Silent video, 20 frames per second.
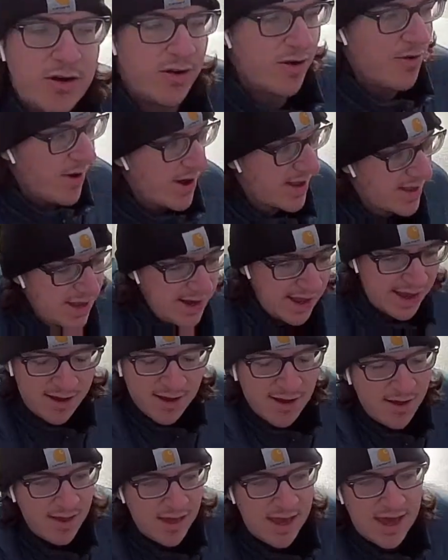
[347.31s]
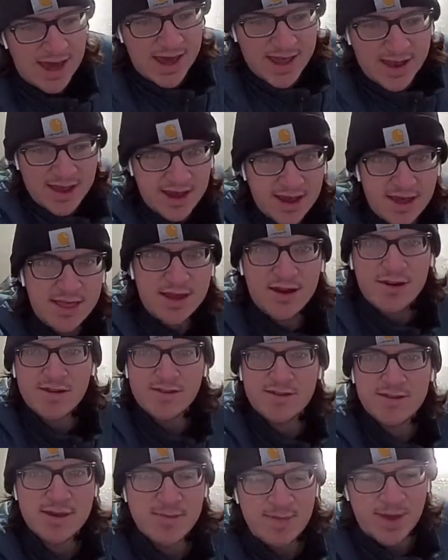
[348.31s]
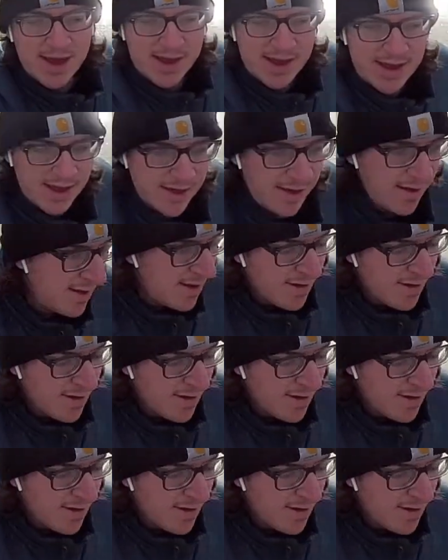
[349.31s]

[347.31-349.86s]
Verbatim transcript: going to work today, and uh, there is some, like, uh,